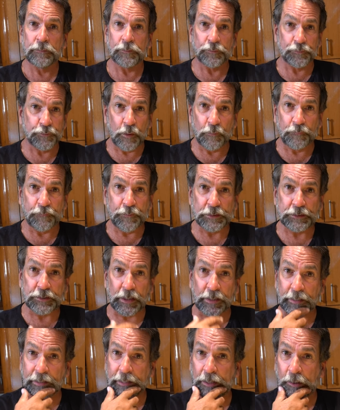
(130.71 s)
There's no fish
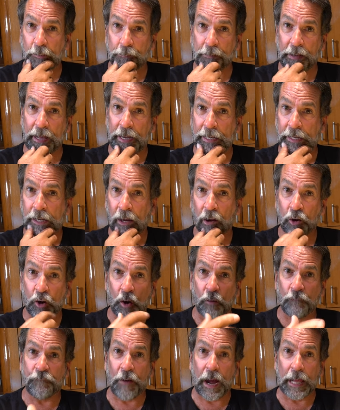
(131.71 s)
on the kelp patty.
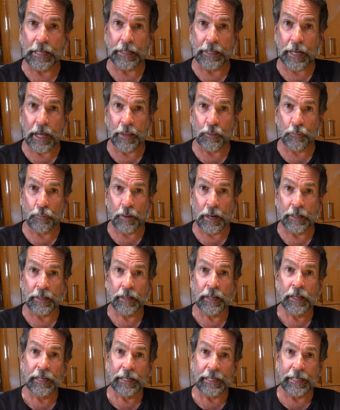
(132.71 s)
Go find another one.
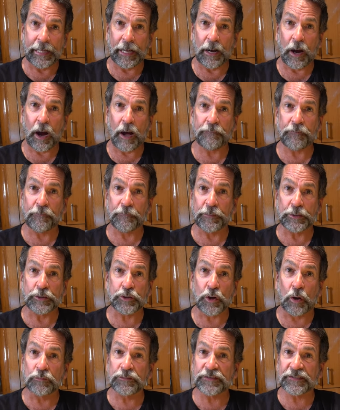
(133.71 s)
Get off of
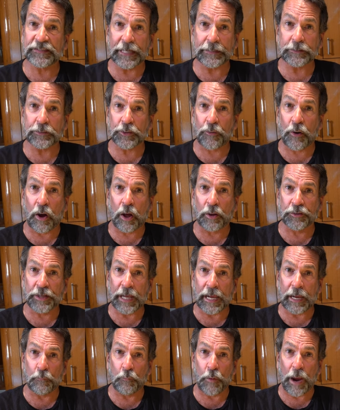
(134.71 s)
it. Don't sit there all
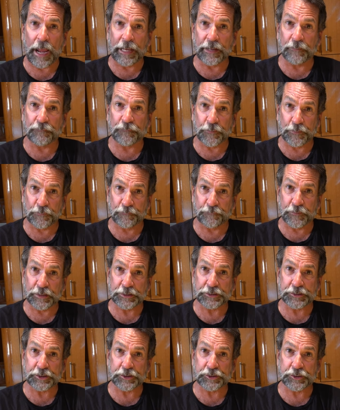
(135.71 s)
day waiting for the
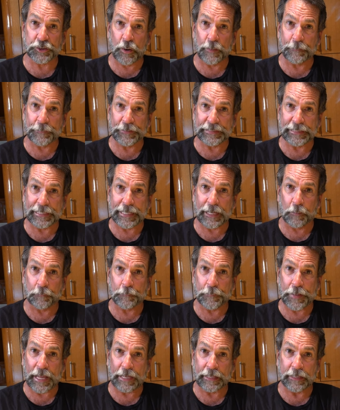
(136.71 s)
fish to show up at the
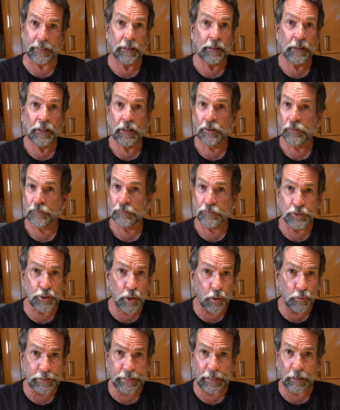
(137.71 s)
kelp patty.
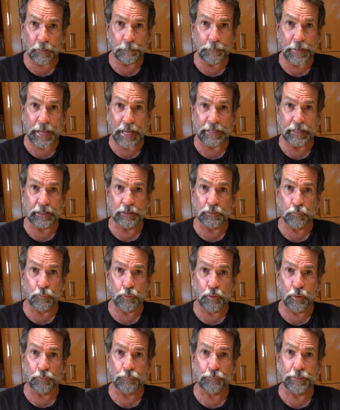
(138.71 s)
No kelp patty in the
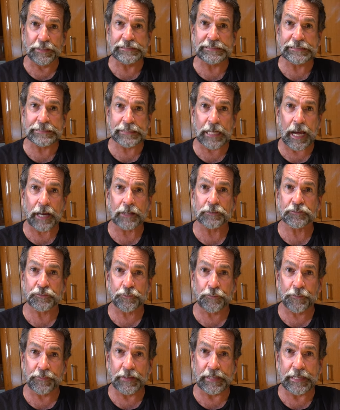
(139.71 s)
world restocks
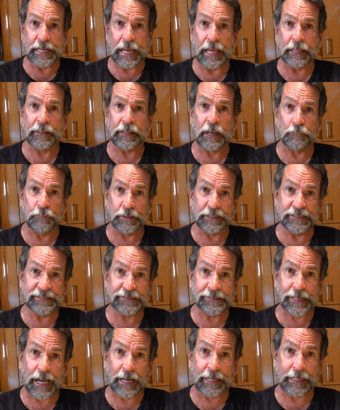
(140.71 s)
during the day. They
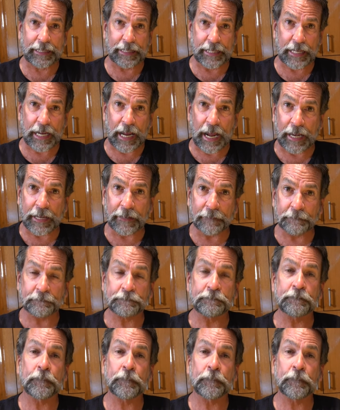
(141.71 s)
restock at night